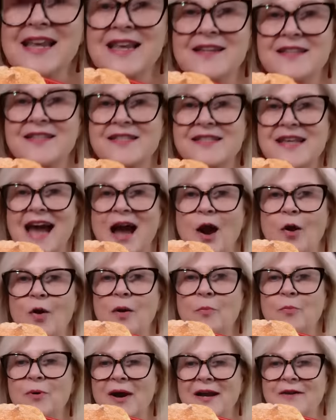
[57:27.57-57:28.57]
is
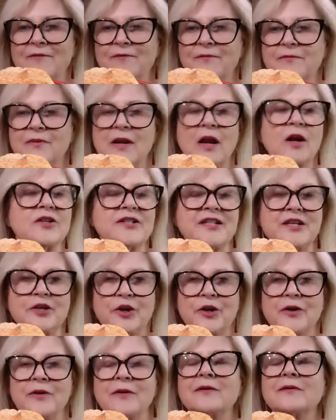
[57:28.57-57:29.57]
our break, our
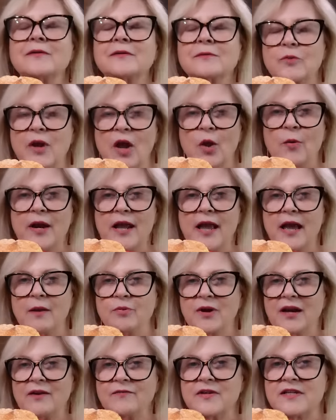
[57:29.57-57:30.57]
dinner. We already
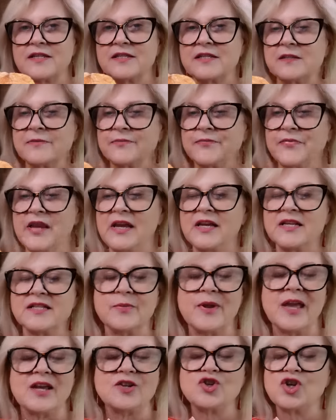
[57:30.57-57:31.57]
had breakfast.
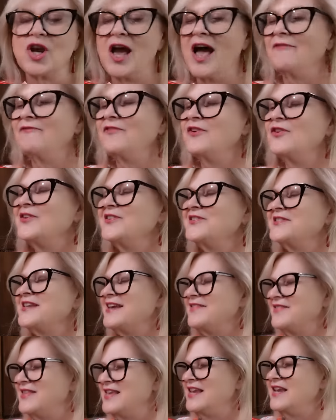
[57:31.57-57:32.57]
So we had chaffles,
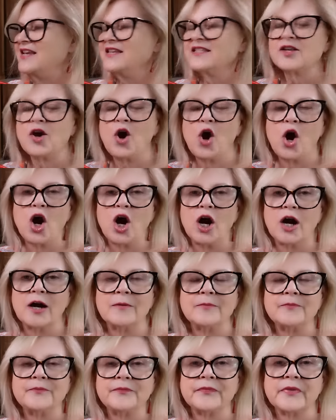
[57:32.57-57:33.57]
and these
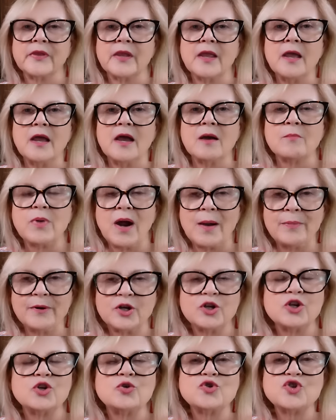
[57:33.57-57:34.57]
are
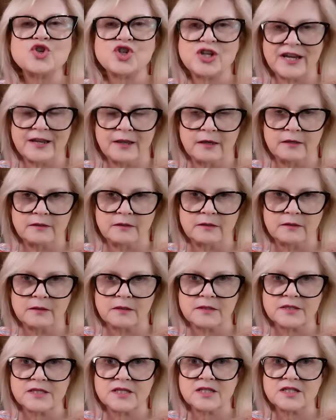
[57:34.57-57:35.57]
barbecue chicken
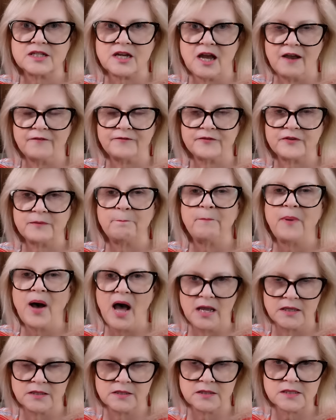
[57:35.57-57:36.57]
stuffed
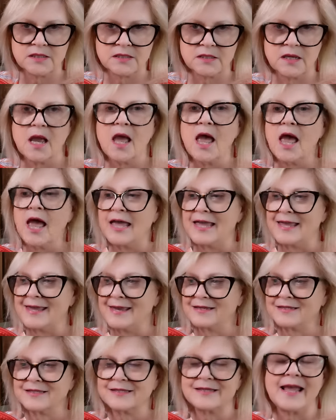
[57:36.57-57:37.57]
buns.
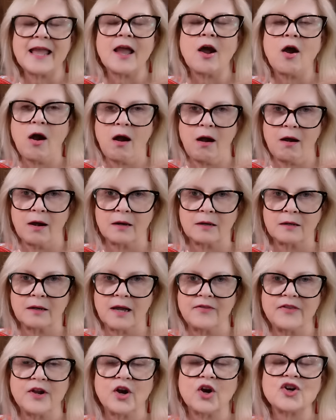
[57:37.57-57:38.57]
Yes, they are.
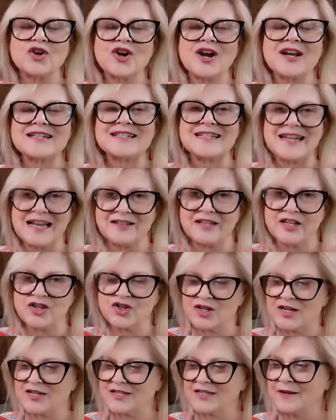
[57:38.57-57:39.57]
And if you want to see how they
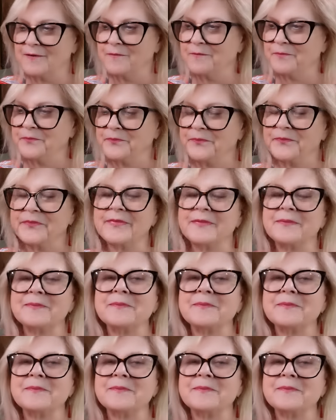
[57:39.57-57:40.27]
were made,